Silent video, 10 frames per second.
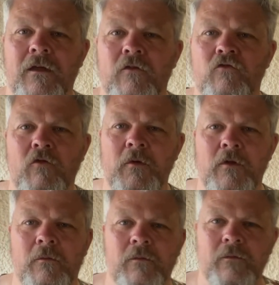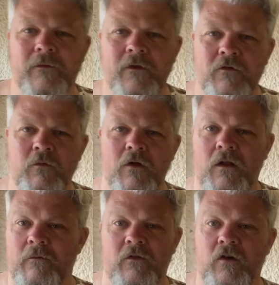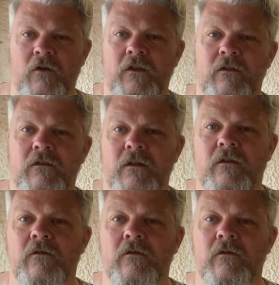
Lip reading: Some of them, this one, and they're on the internet,